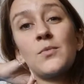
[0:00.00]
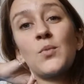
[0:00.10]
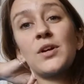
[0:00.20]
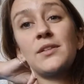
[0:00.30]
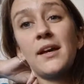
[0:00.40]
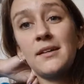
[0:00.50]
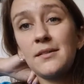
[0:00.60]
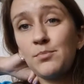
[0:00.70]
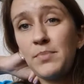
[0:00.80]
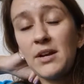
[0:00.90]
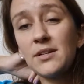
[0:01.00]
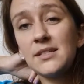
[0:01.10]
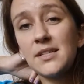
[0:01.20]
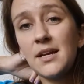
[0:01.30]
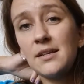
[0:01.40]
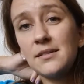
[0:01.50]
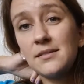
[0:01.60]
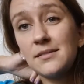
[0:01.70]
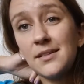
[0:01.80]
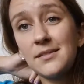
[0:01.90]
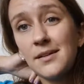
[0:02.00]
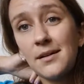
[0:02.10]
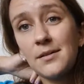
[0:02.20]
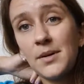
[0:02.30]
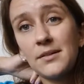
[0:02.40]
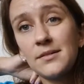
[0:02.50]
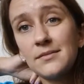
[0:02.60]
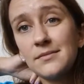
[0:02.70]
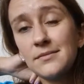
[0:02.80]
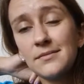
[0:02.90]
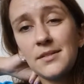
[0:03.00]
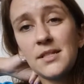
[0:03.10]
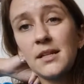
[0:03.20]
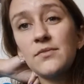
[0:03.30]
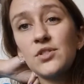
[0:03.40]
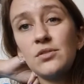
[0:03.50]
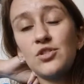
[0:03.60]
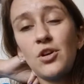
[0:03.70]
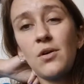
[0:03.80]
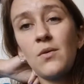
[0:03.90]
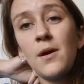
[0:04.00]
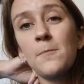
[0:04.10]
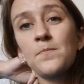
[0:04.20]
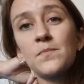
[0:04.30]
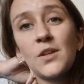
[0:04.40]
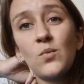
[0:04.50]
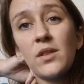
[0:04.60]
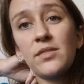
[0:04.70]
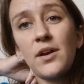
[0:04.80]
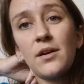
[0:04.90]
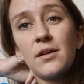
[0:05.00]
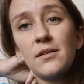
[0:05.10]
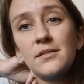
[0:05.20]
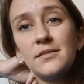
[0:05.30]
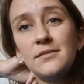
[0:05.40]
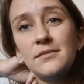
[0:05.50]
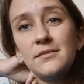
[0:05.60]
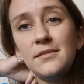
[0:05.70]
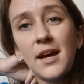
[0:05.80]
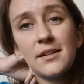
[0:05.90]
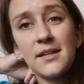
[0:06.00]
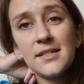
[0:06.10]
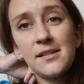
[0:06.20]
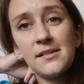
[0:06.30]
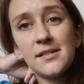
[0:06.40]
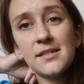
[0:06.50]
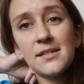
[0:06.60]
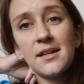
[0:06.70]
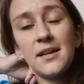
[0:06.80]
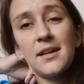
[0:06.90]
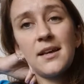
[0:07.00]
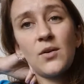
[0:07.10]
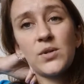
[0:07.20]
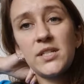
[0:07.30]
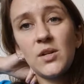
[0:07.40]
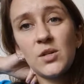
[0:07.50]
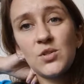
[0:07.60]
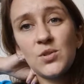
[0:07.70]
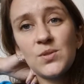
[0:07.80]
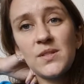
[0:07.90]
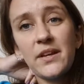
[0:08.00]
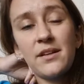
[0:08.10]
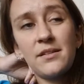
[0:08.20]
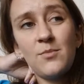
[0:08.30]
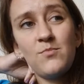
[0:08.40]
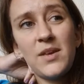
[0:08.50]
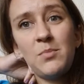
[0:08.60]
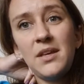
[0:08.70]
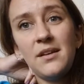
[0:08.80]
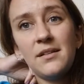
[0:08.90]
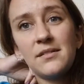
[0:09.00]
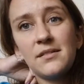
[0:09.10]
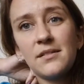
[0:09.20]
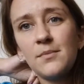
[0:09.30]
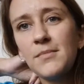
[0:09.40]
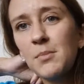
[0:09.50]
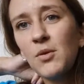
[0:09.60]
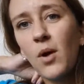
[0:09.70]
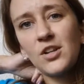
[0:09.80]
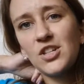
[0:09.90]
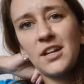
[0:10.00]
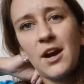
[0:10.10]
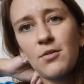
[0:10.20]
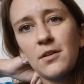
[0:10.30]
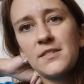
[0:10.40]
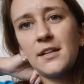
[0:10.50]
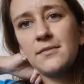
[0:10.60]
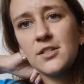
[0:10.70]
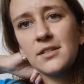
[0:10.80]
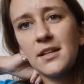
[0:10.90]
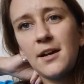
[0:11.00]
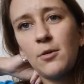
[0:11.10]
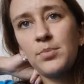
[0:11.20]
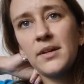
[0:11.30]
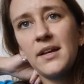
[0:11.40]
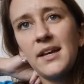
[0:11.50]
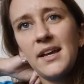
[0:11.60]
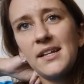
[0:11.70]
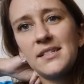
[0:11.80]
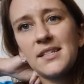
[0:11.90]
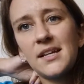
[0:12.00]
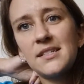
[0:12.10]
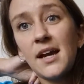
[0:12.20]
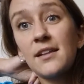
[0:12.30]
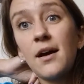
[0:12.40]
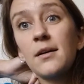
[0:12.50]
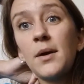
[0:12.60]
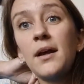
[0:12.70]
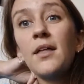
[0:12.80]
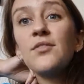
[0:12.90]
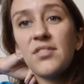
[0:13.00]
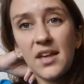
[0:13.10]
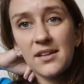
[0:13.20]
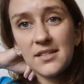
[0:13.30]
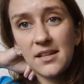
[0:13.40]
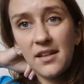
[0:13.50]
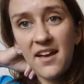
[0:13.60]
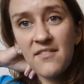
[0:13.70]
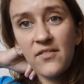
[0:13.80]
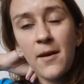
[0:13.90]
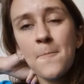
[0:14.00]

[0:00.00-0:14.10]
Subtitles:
where like parents can talk about the television show with their adolescents or teenagers and maybe maybe watching an hour of television can help incite dialogue about other things in life.